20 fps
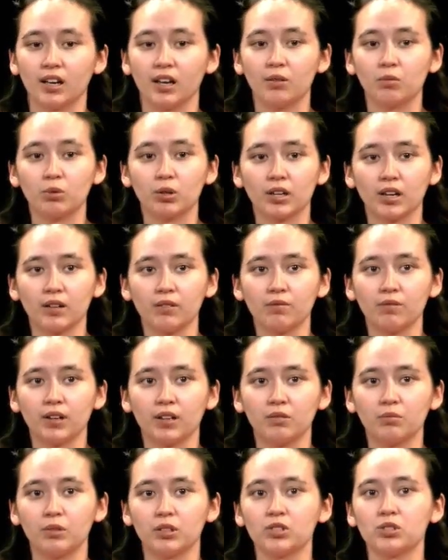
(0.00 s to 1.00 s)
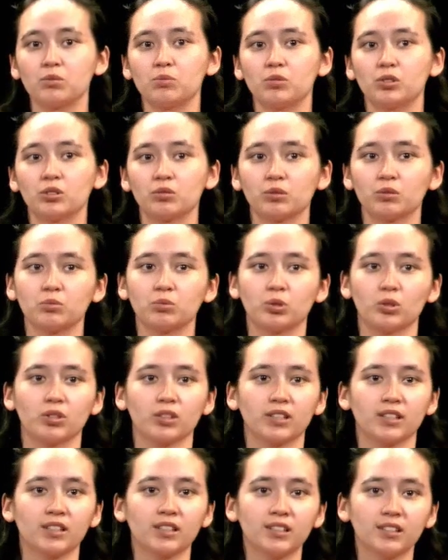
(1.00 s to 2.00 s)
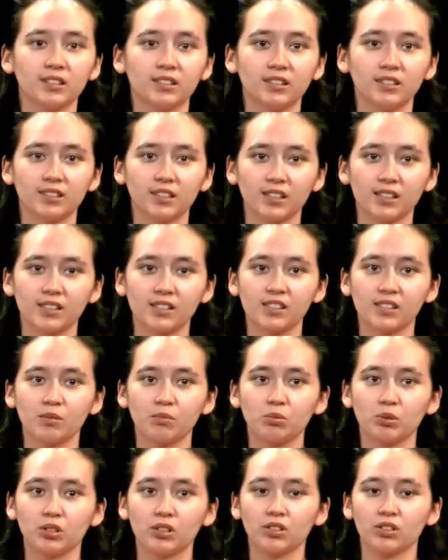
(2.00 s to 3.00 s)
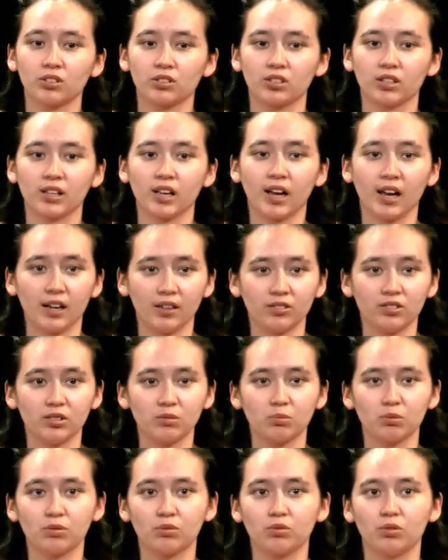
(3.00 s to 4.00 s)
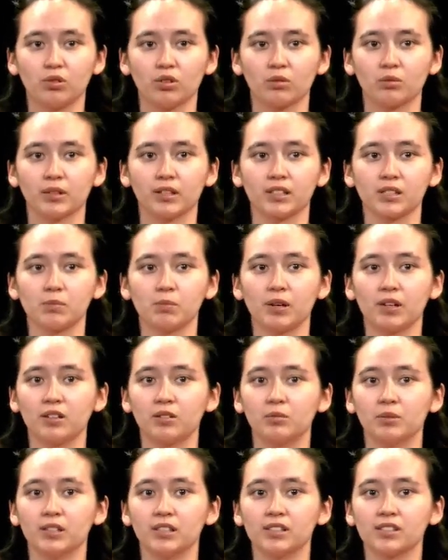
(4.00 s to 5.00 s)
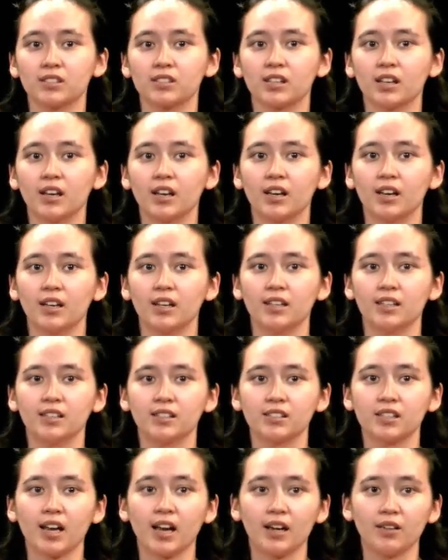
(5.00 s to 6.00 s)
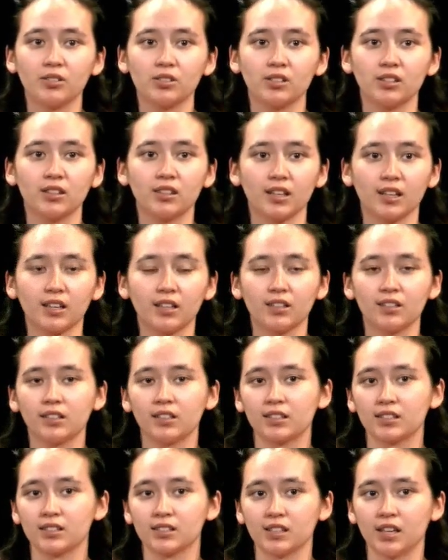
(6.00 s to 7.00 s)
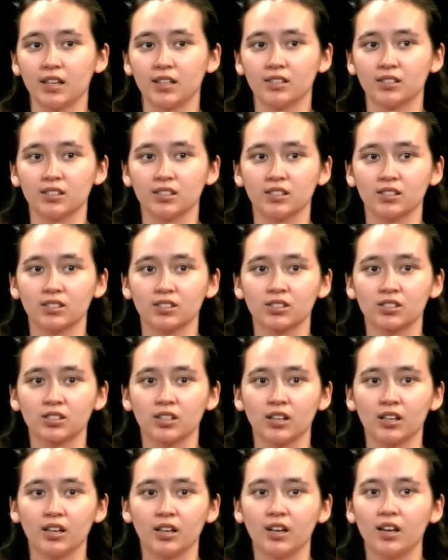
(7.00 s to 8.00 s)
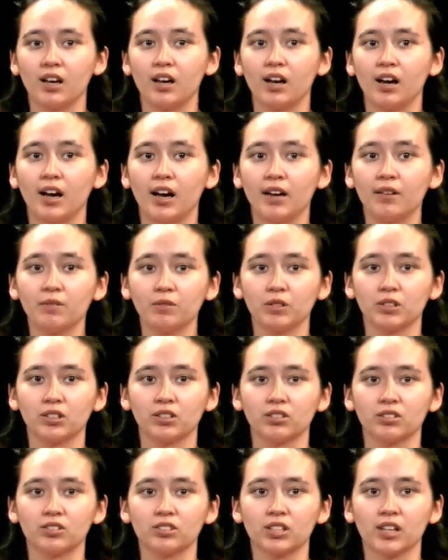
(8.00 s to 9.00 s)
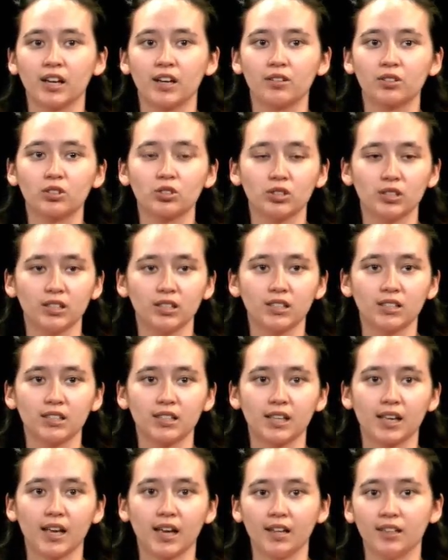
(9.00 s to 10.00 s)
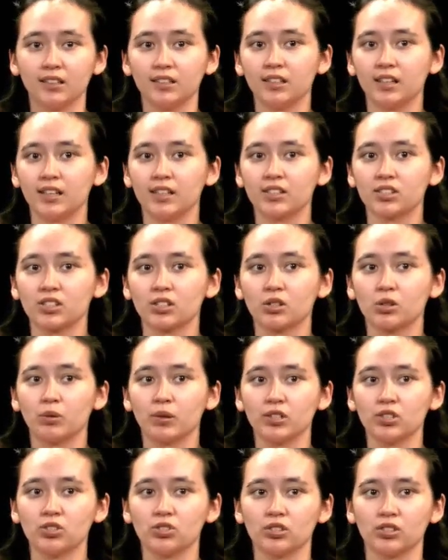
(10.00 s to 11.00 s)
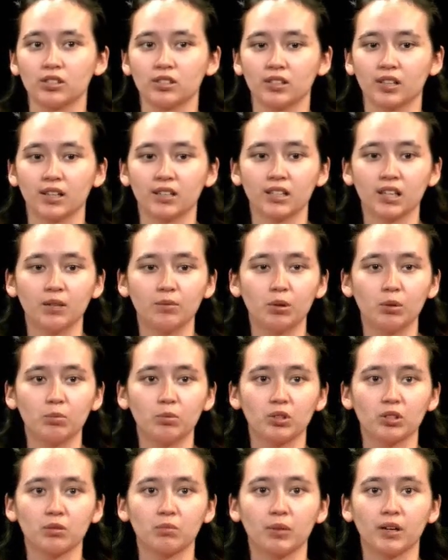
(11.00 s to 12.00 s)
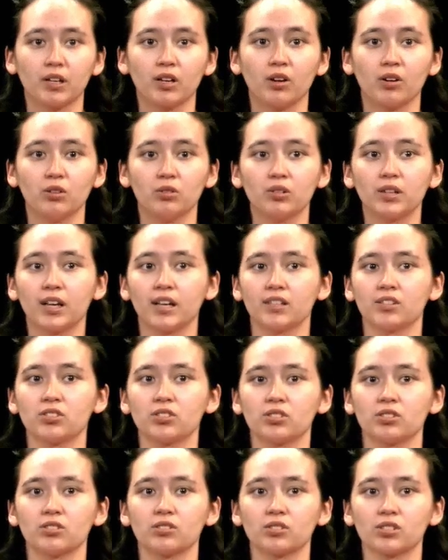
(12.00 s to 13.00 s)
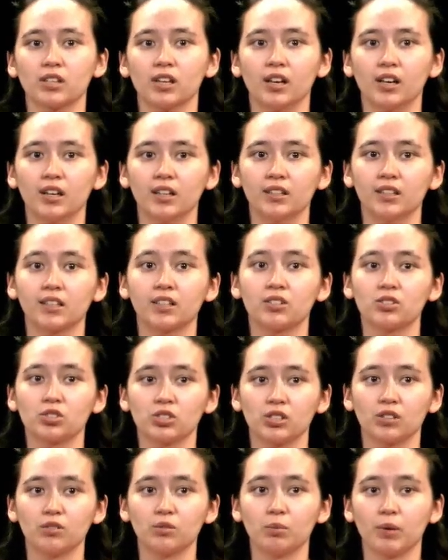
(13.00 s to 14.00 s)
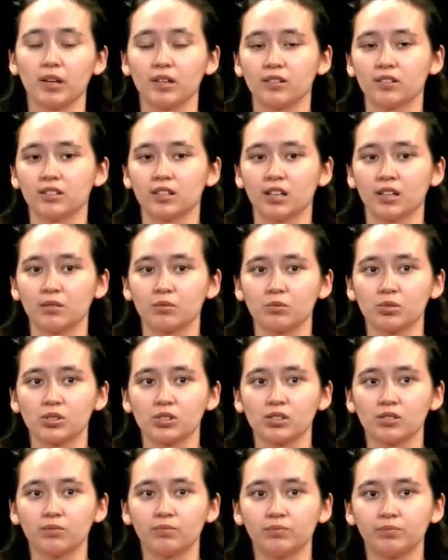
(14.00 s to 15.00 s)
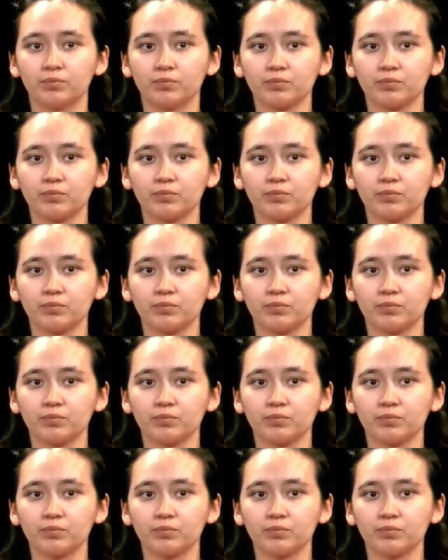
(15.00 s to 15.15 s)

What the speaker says: And what I found much more rewarding than simply learning how to perform experiments is how to think like a scientist. I've learned how to critically analyze a question and come up with my own answers that can shift paradigms.